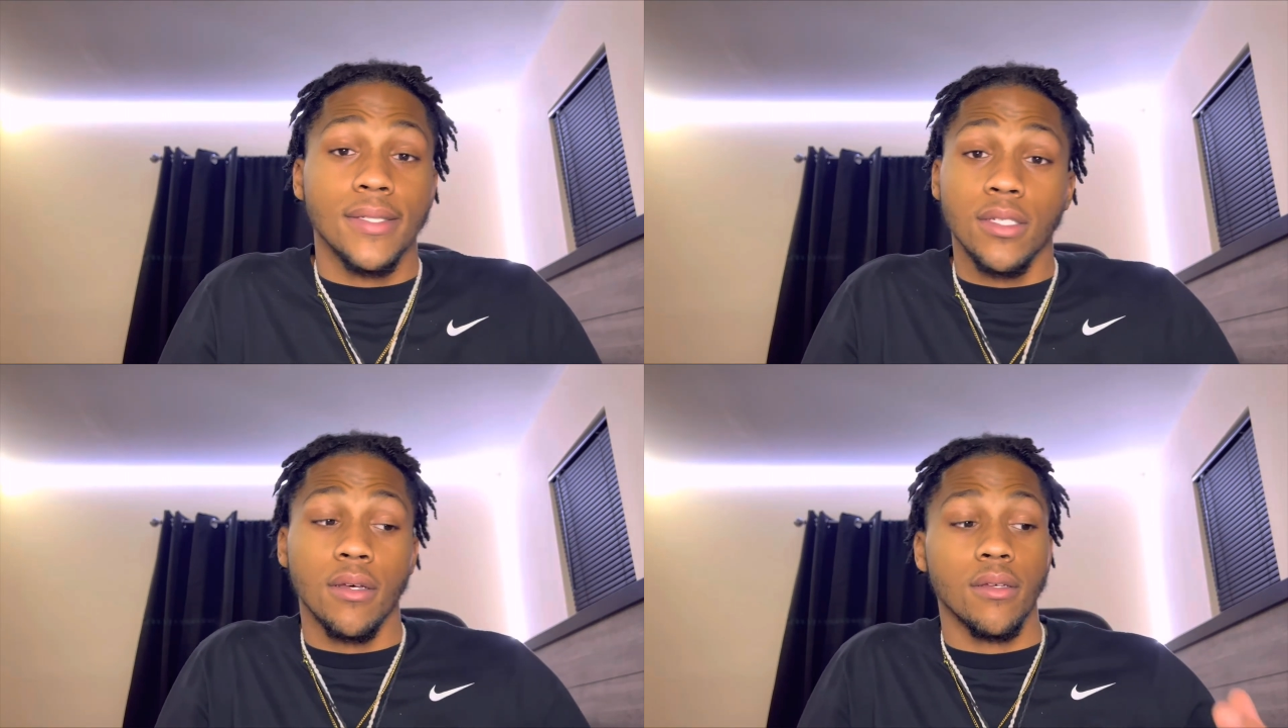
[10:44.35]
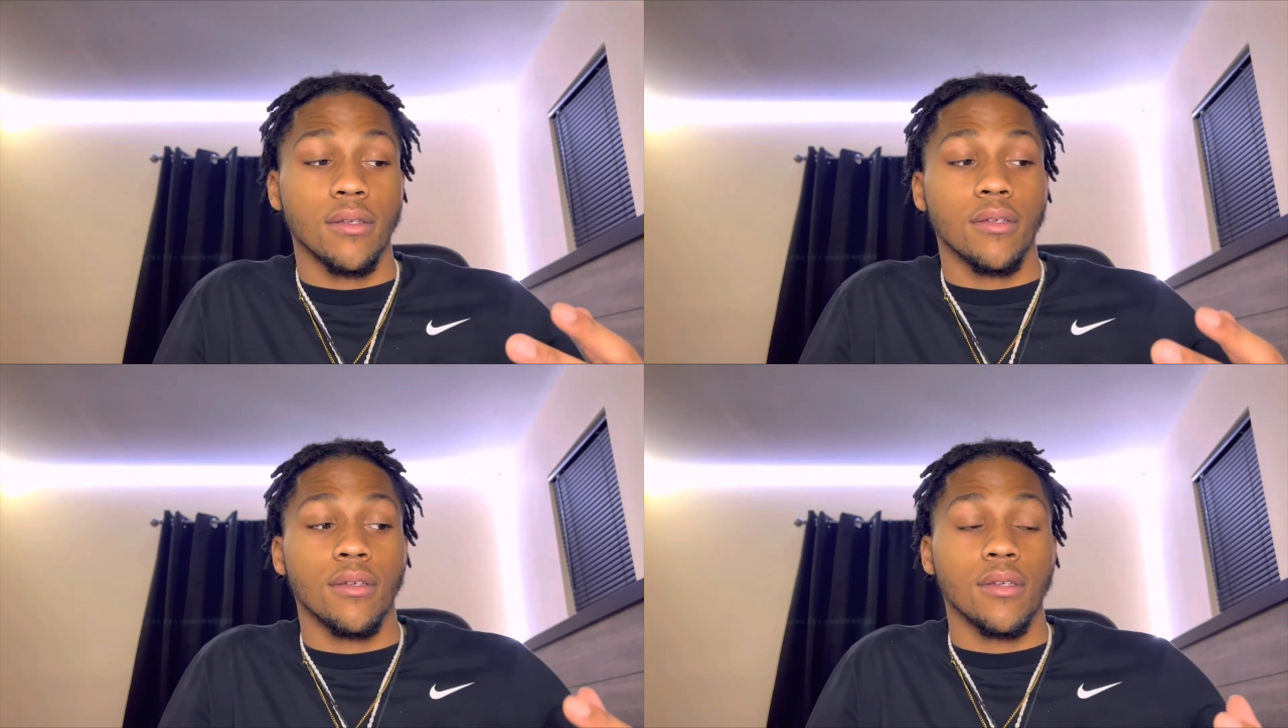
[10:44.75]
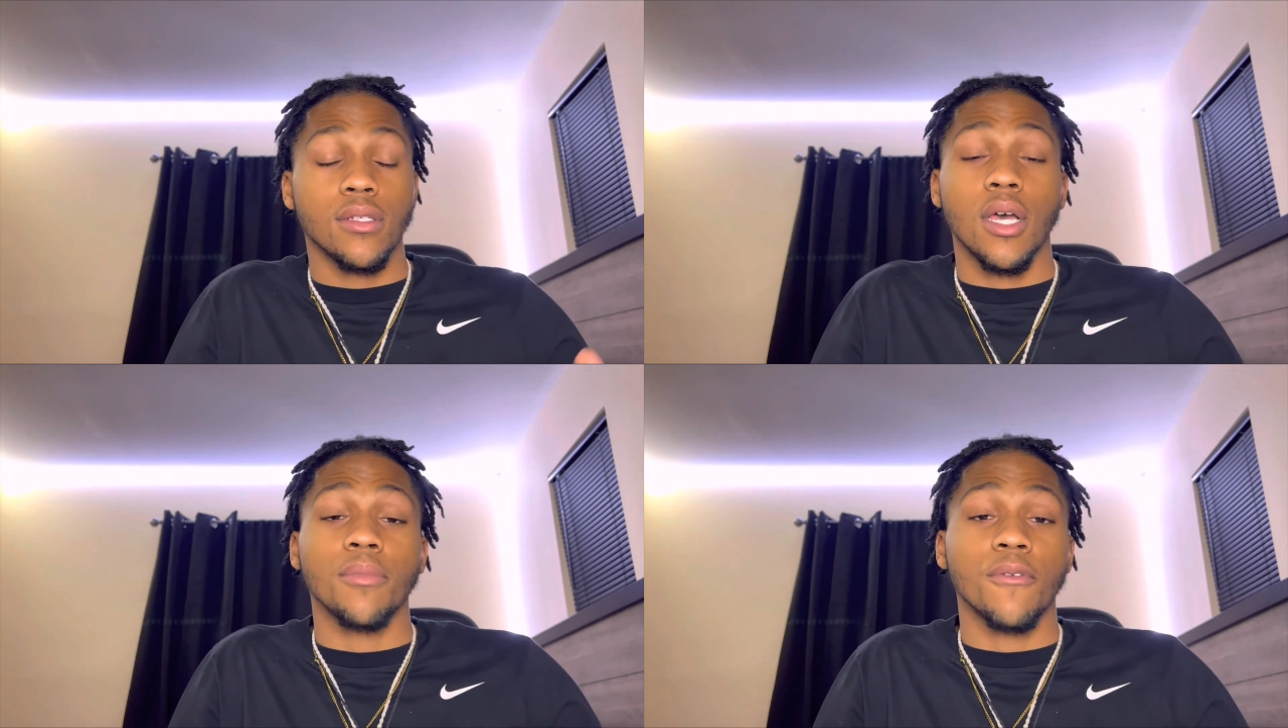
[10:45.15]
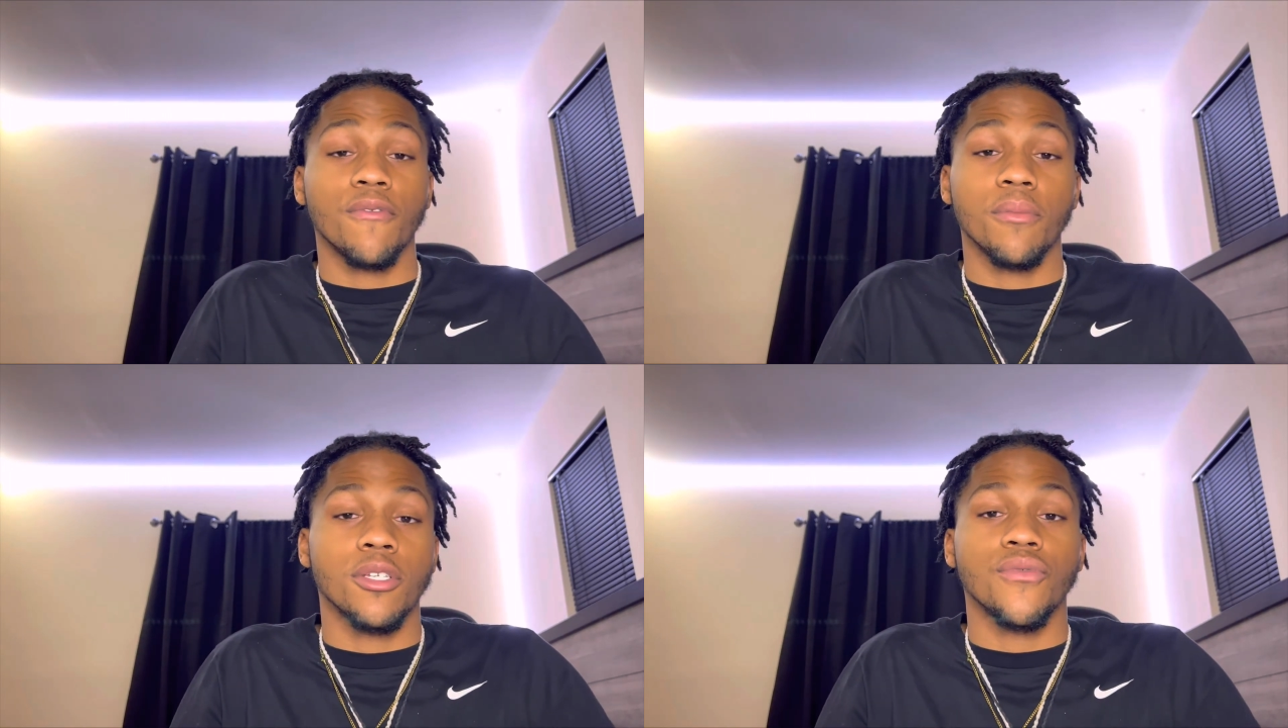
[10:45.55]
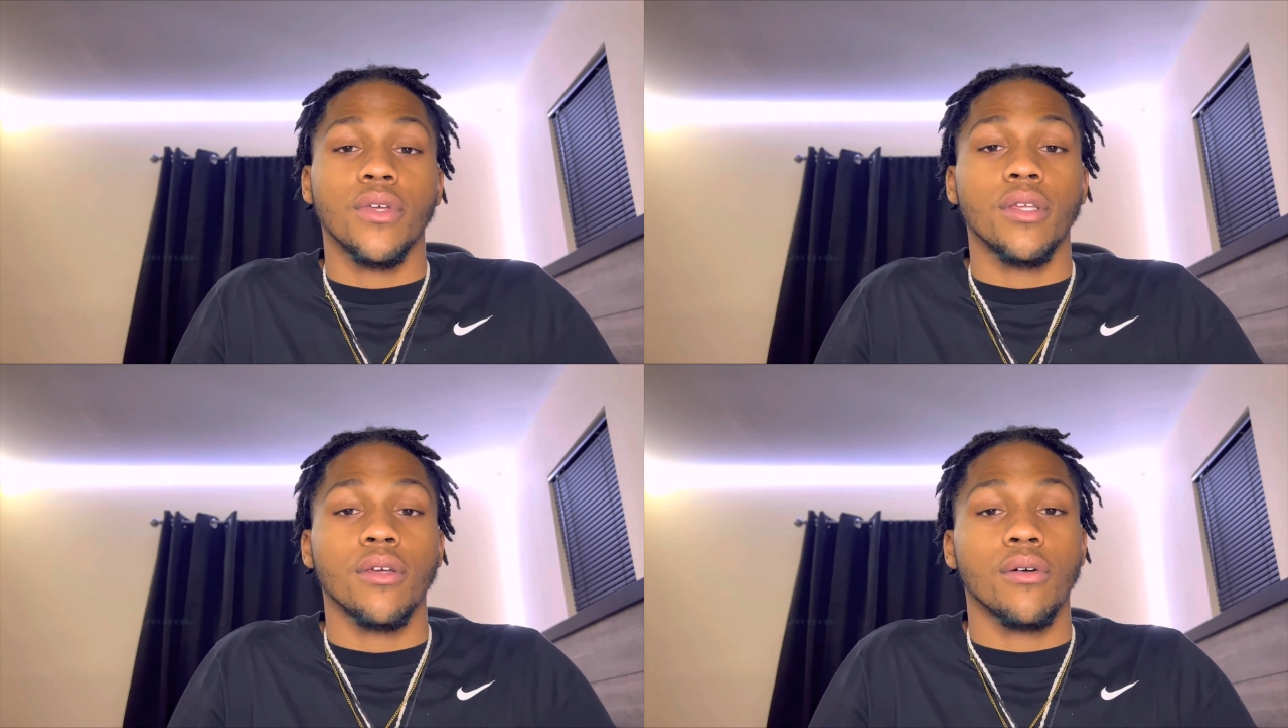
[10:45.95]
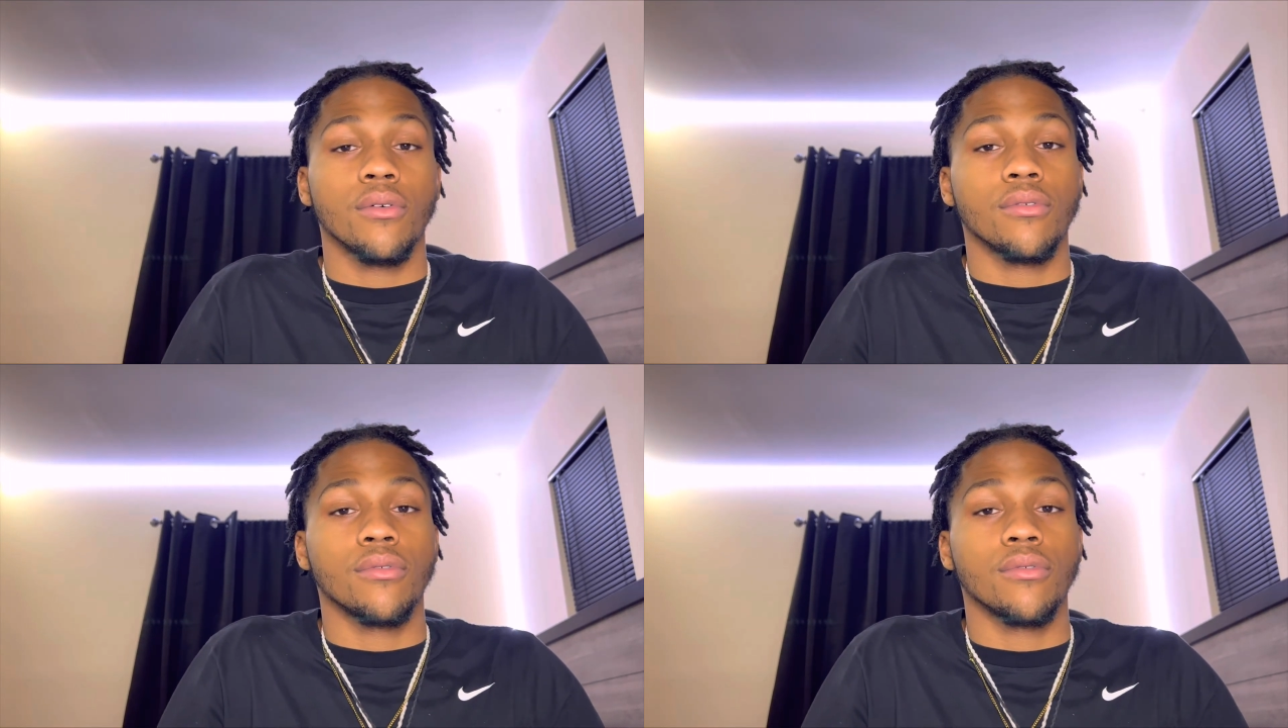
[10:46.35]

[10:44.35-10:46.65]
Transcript: took something from this video